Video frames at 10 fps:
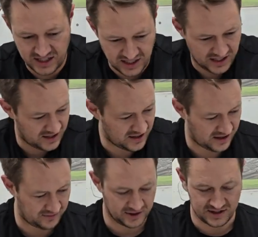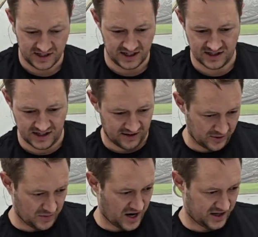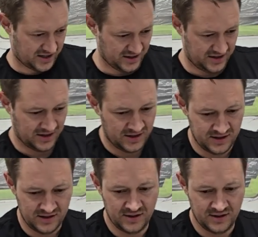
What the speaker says: see, well, it said 7 boxes.